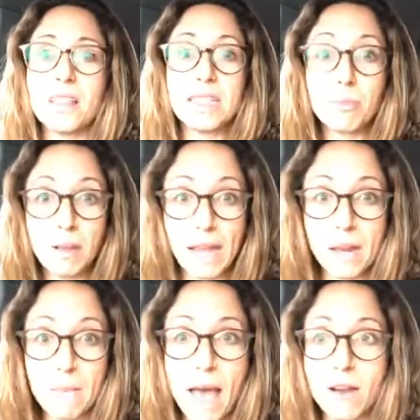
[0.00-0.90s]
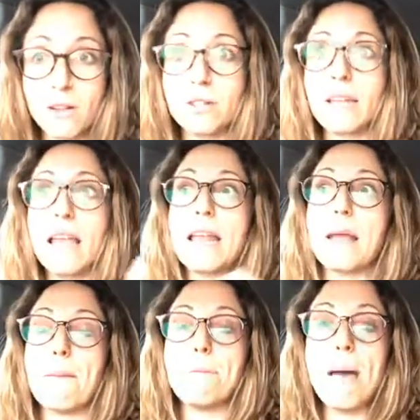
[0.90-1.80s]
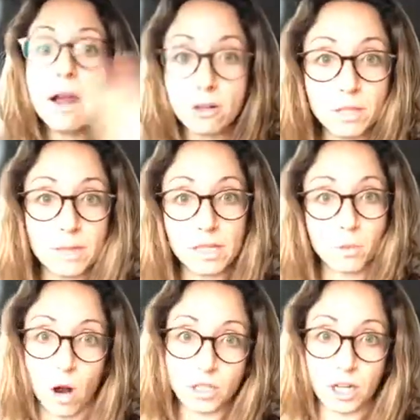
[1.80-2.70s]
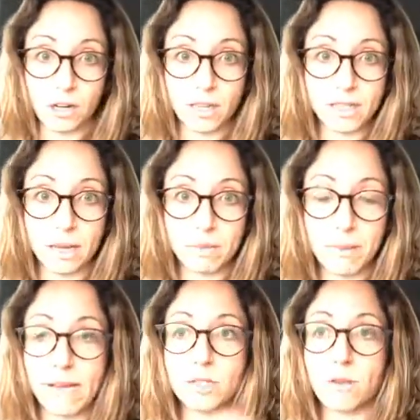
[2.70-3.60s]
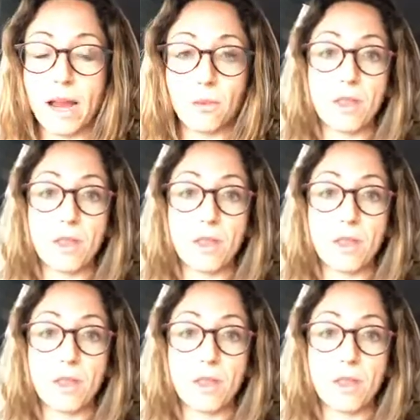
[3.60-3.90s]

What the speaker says: This planet matters. And it matters because we're all sharing the same space, right?